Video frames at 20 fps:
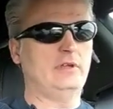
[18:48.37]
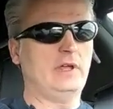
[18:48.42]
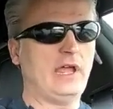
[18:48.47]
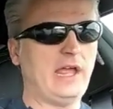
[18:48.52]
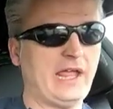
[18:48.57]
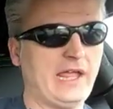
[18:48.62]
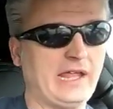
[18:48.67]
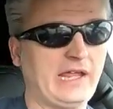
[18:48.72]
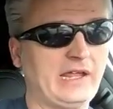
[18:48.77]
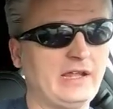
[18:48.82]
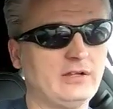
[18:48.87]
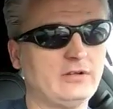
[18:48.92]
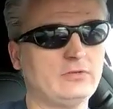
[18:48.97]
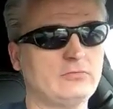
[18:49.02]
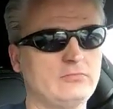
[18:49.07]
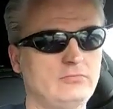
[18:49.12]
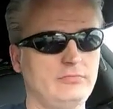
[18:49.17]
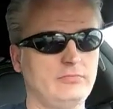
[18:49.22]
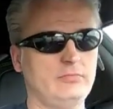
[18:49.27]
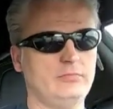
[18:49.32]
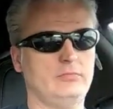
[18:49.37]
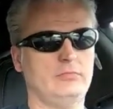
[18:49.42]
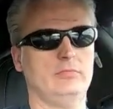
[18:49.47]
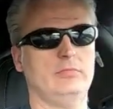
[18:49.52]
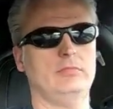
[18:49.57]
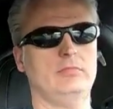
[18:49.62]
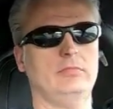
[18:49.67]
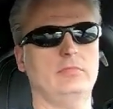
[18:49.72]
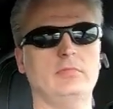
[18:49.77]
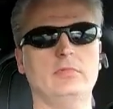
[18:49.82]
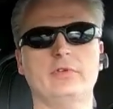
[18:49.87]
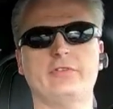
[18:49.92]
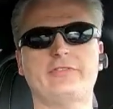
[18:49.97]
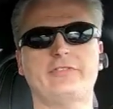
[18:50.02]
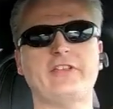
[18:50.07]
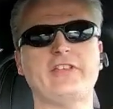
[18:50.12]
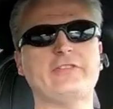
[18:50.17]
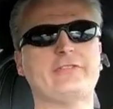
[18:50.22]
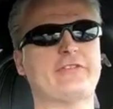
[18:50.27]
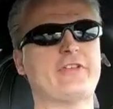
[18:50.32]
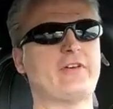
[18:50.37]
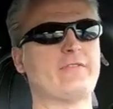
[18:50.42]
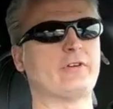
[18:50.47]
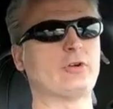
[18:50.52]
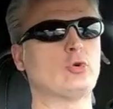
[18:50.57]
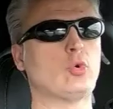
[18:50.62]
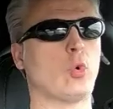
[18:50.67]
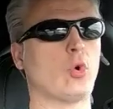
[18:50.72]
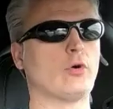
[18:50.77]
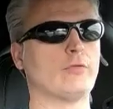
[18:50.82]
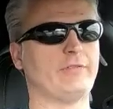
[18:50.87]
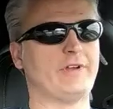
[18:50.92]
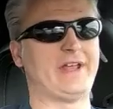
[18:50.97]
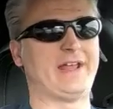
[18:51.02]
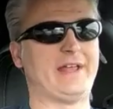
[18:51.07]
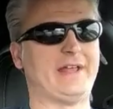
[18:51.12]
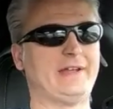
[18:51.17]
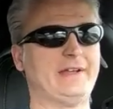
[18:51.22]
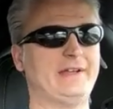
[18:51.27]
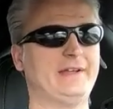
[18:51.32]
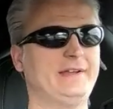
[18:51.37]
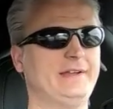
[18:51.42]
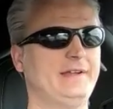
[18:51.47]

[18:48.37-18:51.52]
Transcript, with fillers: a C7 Corvette